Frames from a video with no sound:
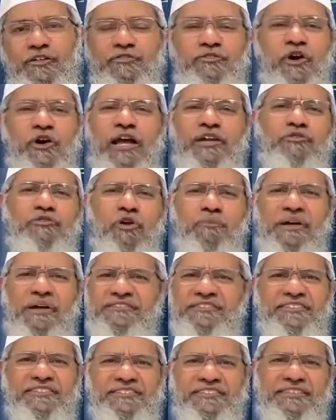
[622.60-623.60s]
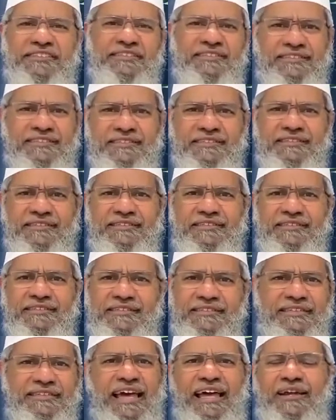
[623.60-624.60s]
So I told my sister
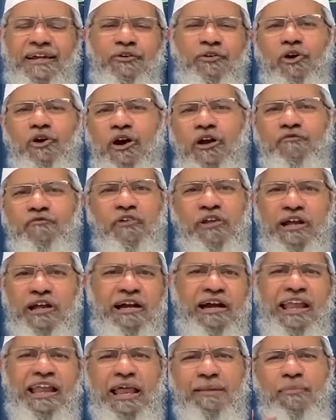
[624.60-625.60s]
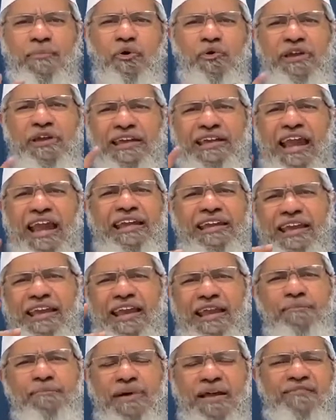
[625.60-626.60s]
that look out for a girl, and my only
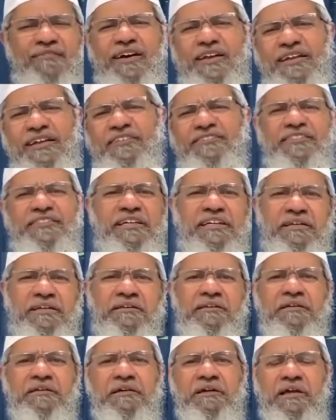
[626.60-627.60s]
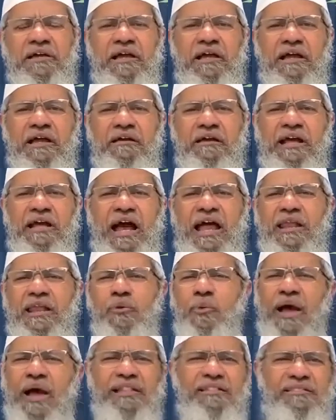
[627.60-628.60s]
criteria, number one, is deen.
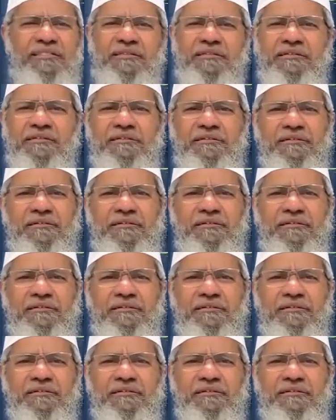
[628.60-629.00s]
Regarding wealth,